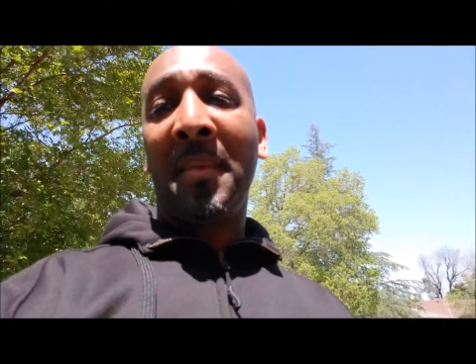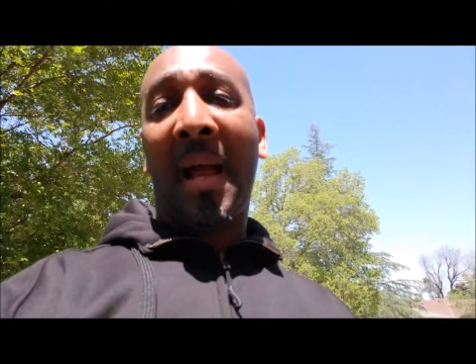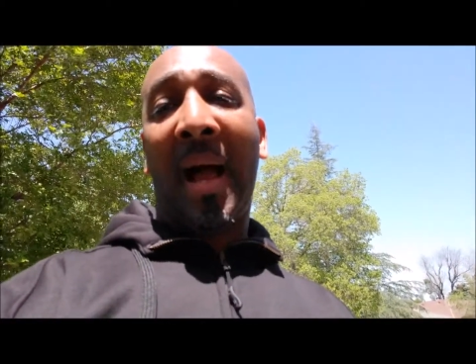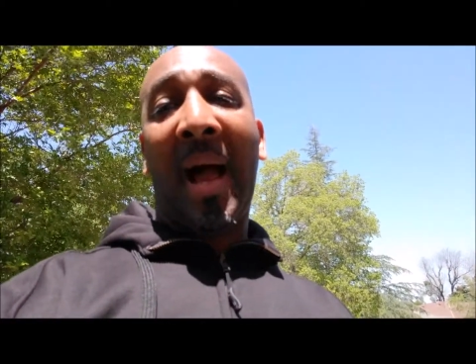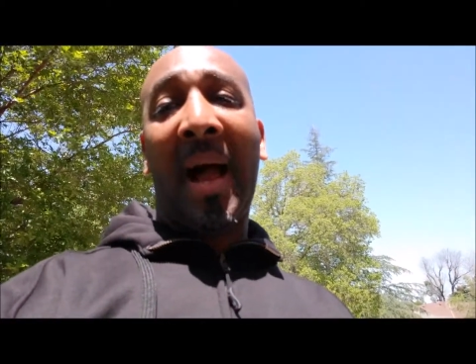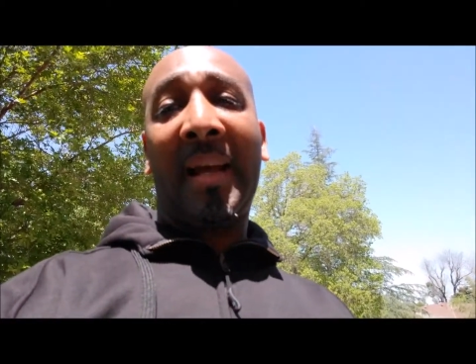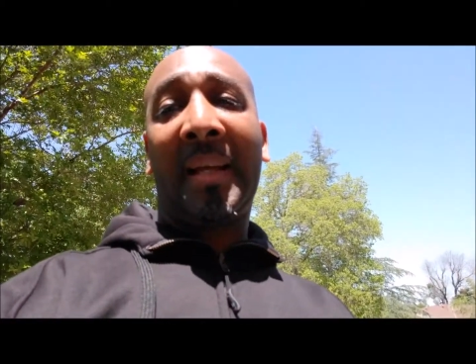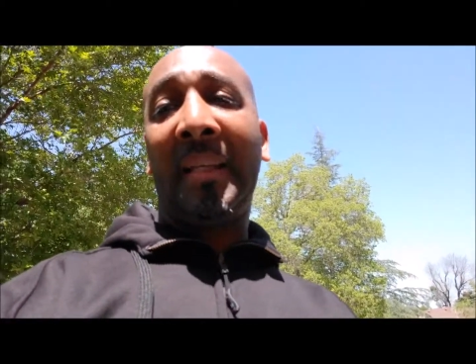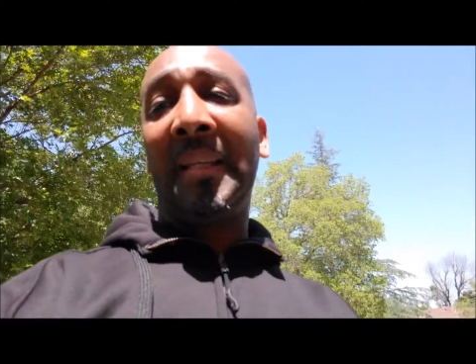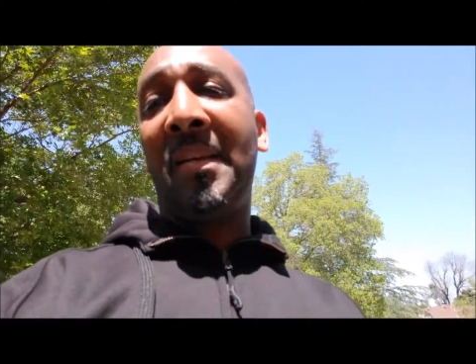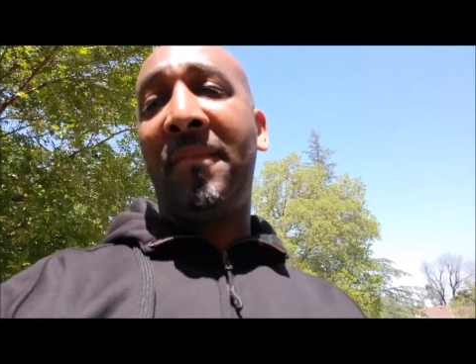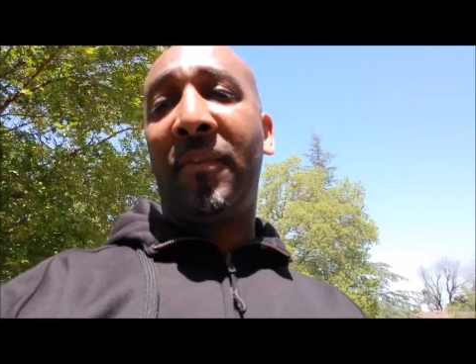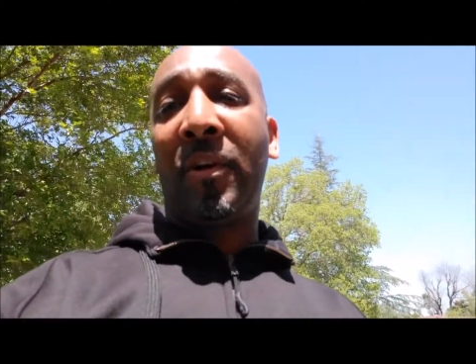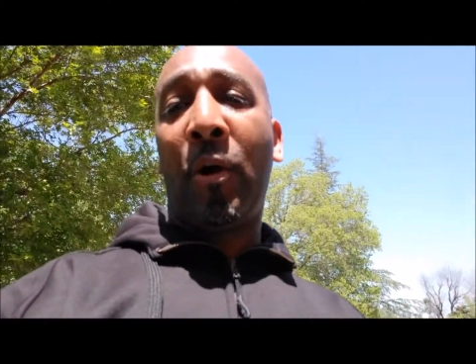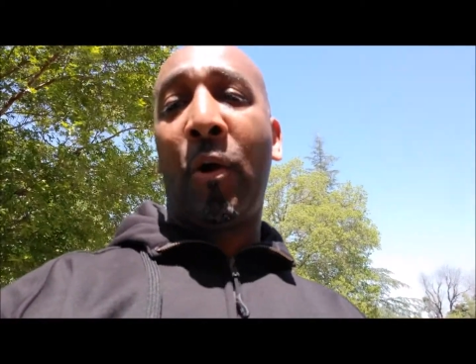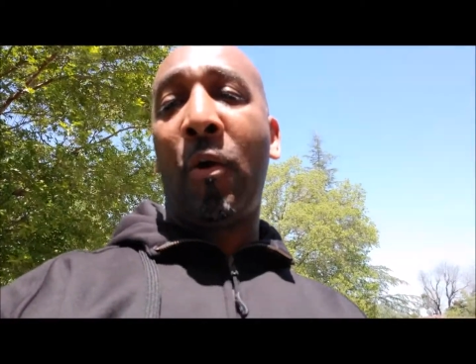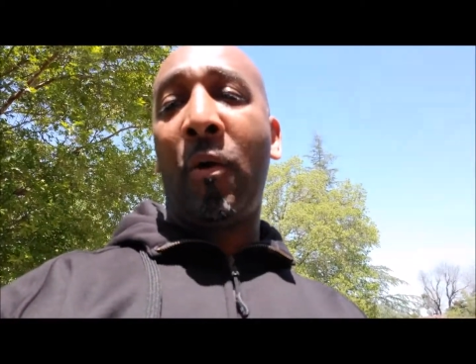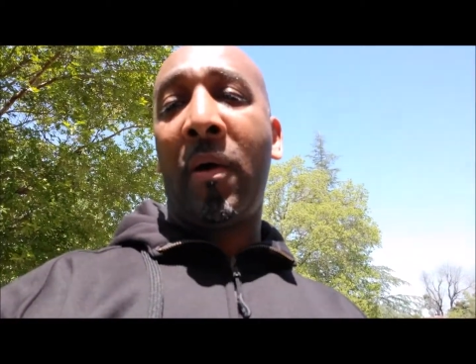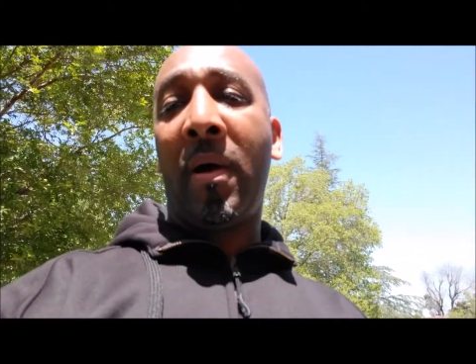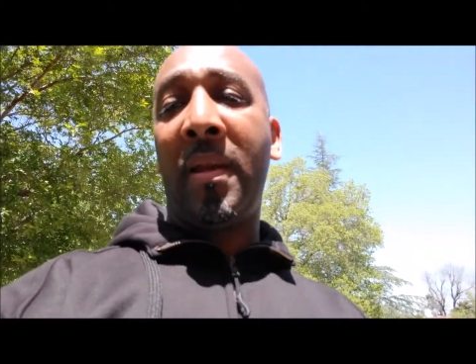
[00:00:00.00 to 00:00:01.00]
I can leave it
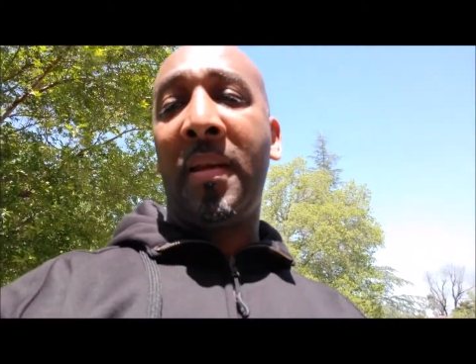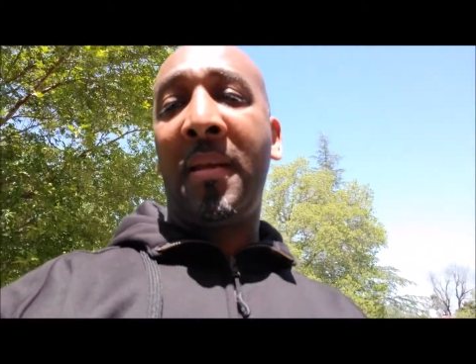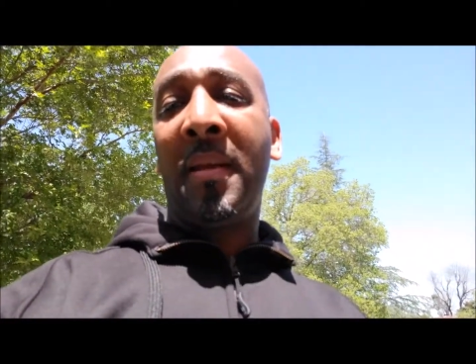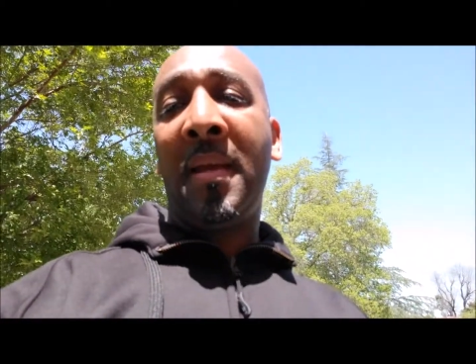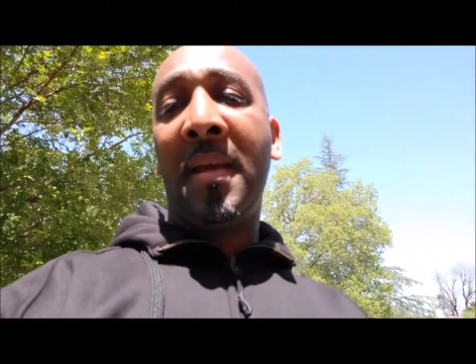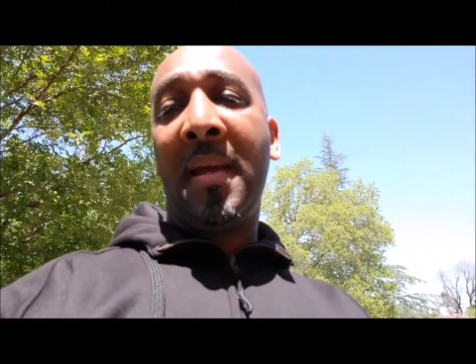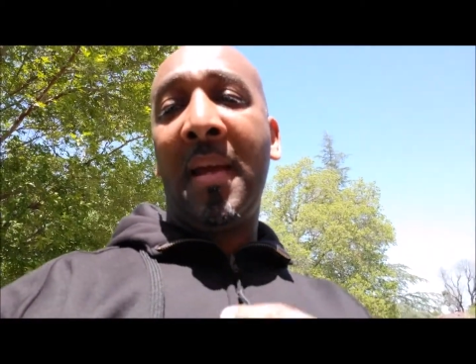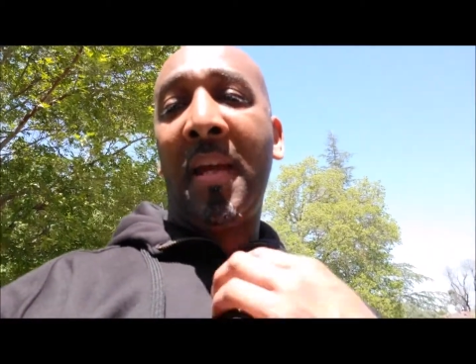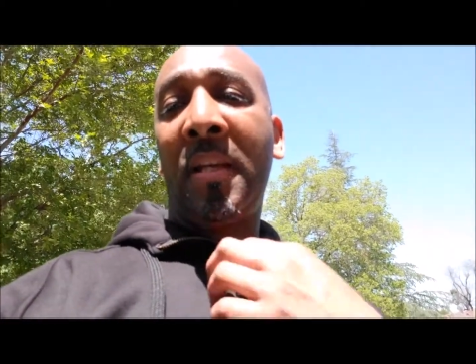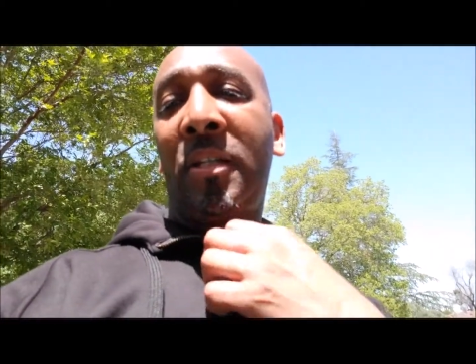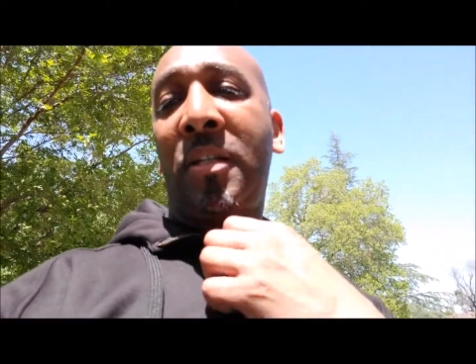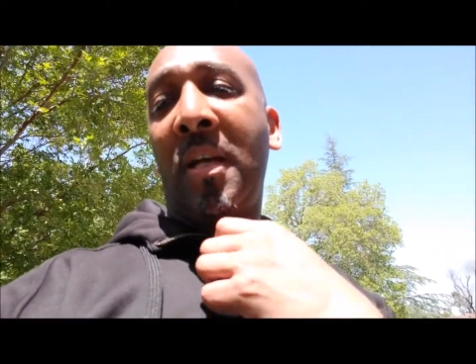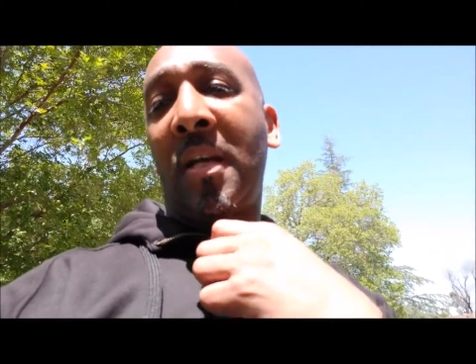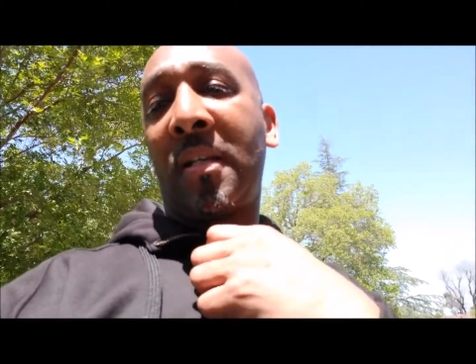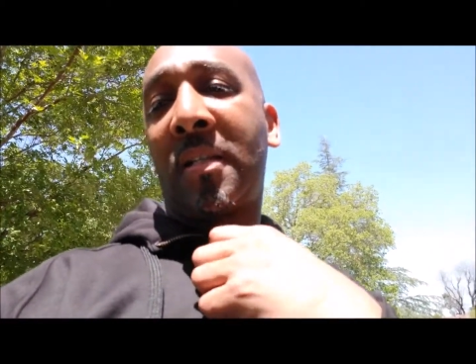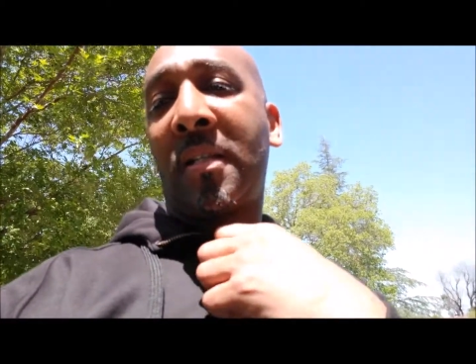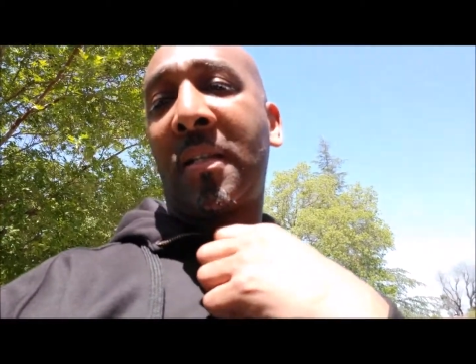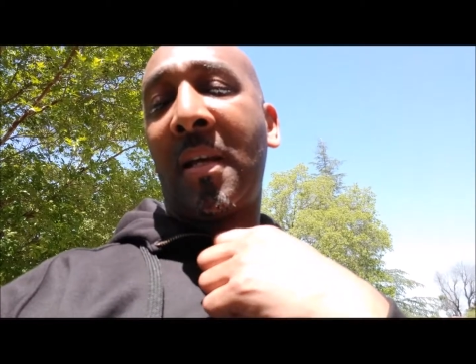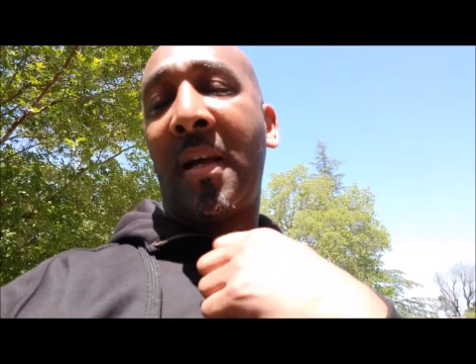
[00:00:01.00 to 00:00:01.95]
on and just